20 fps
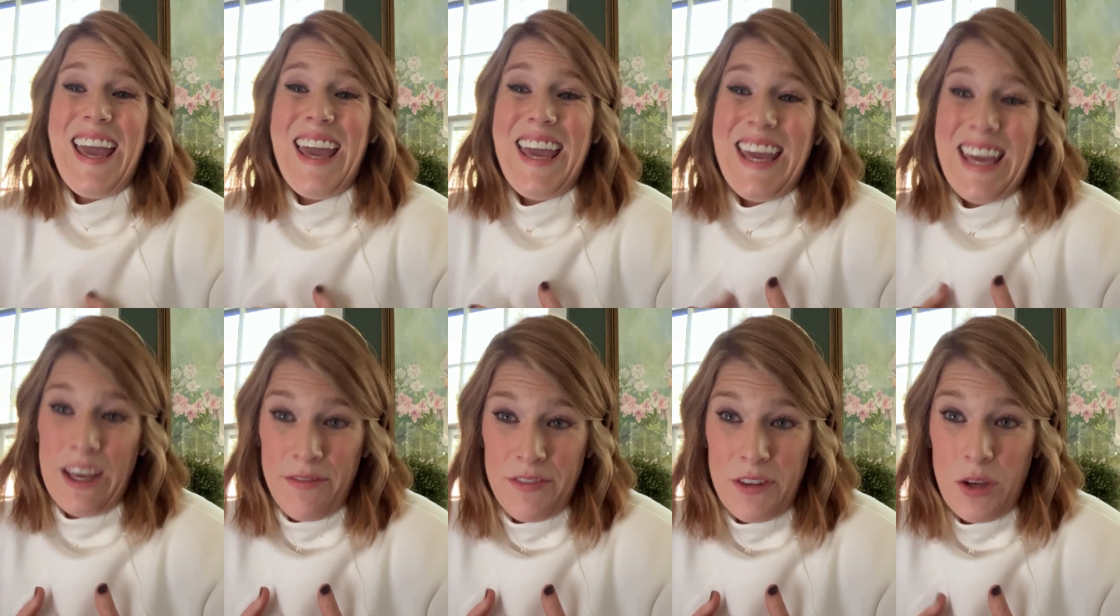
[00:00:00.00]

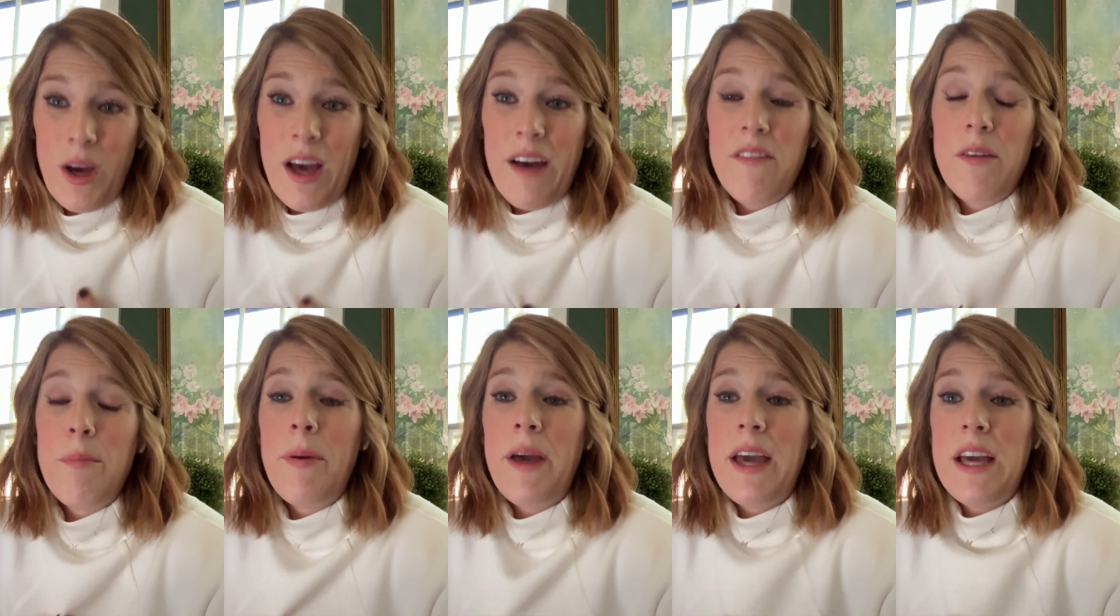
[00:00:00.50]
If you have a
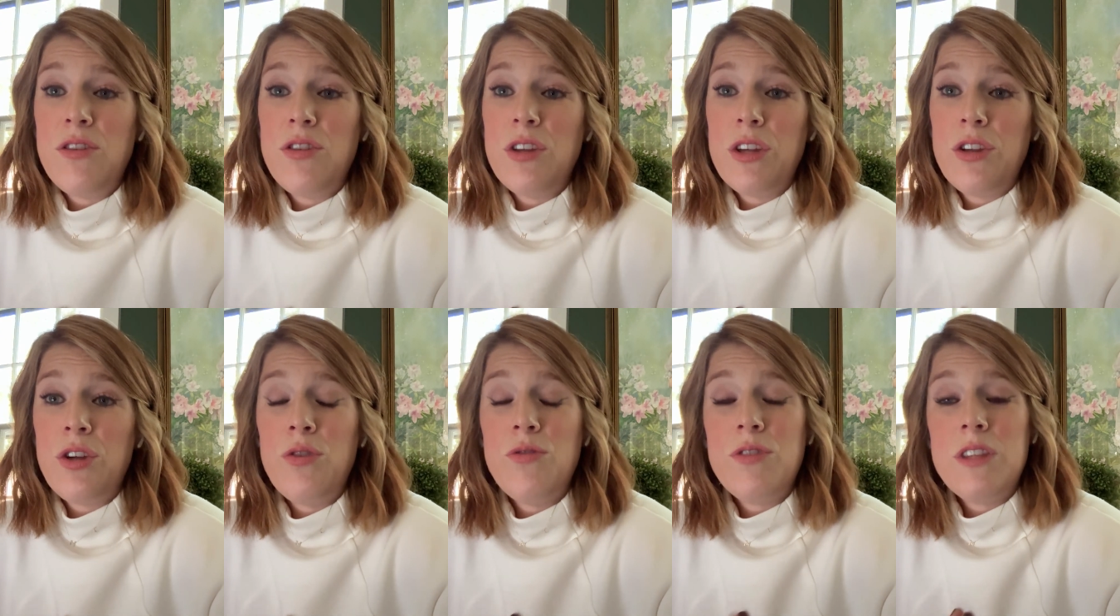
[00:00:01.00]
patient
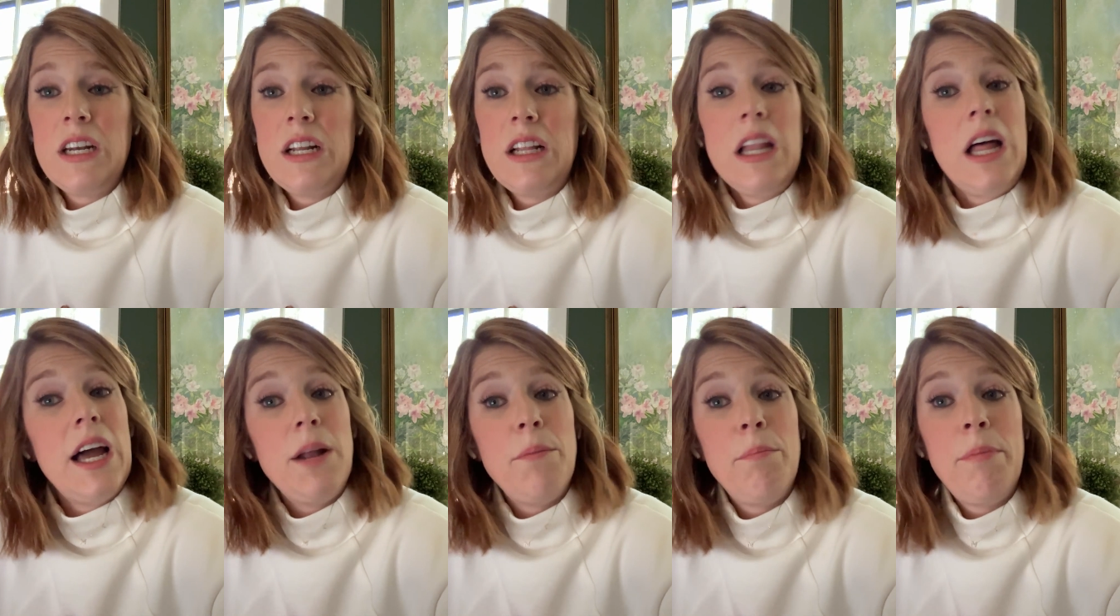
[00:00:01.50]
who's in a
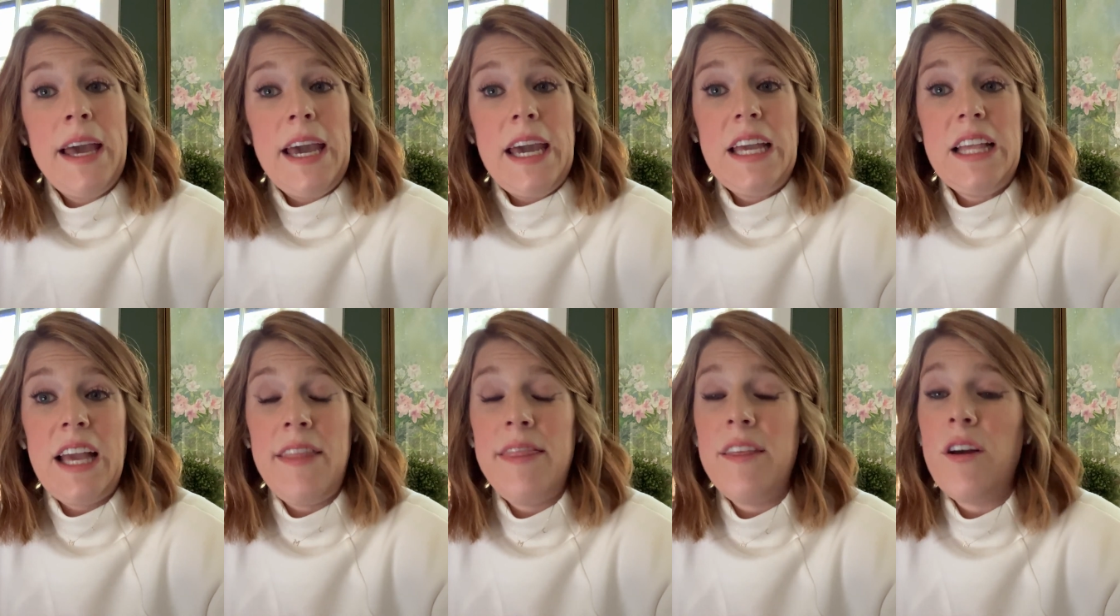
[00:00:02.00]
lot of pain
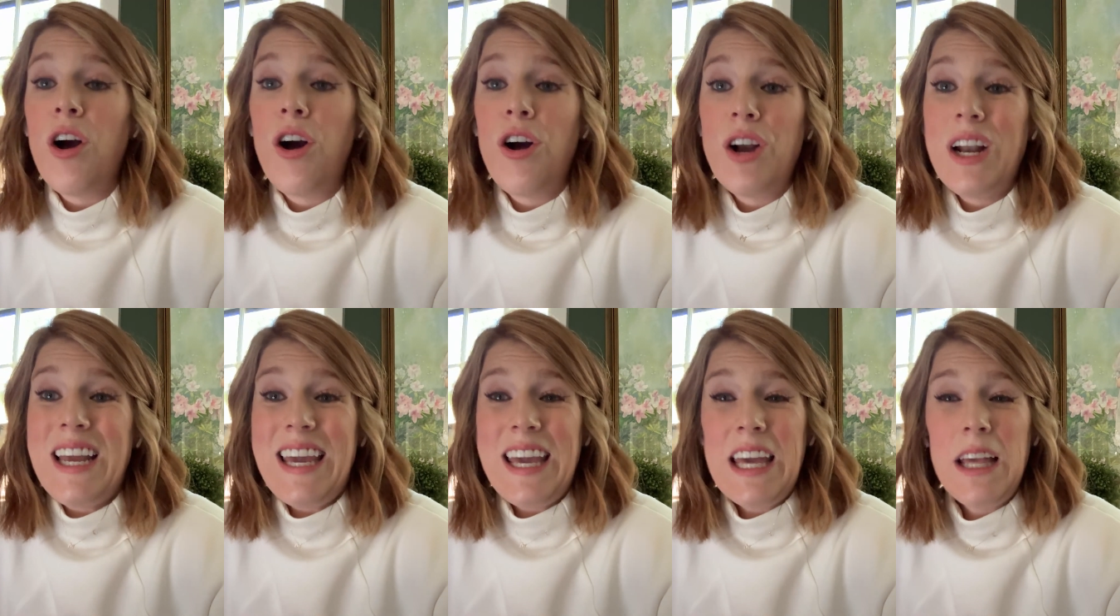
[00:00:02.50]
and they're
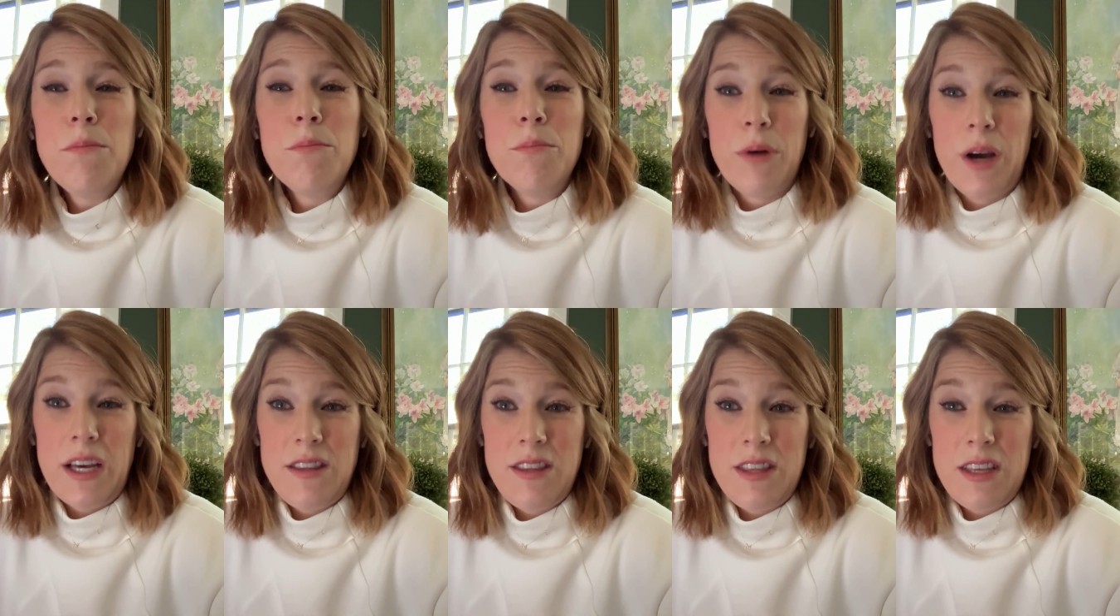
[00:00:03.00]
already in
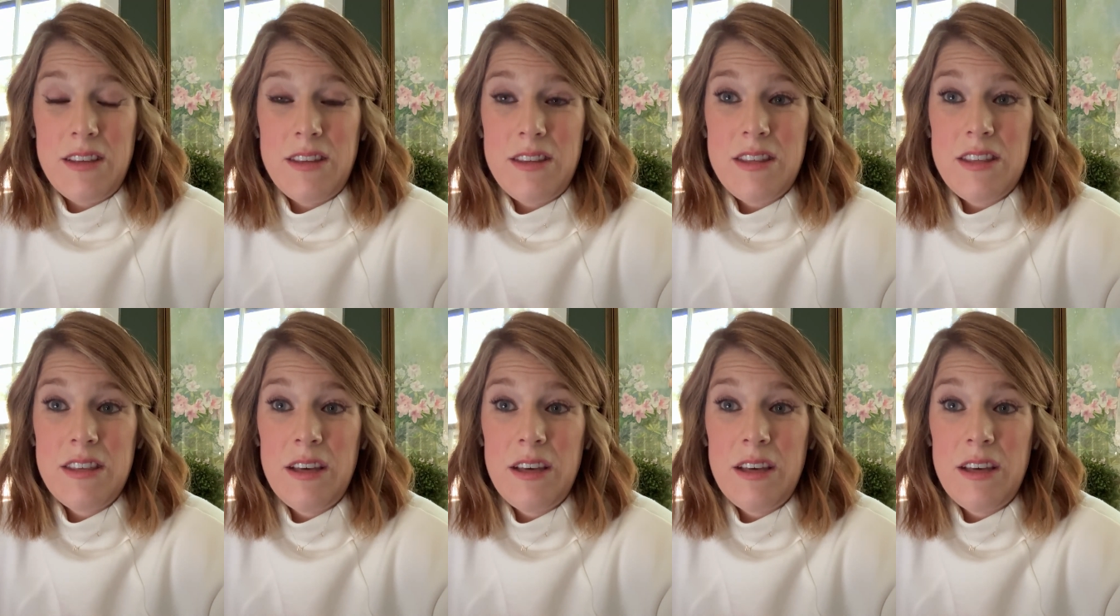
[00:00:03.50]
braces,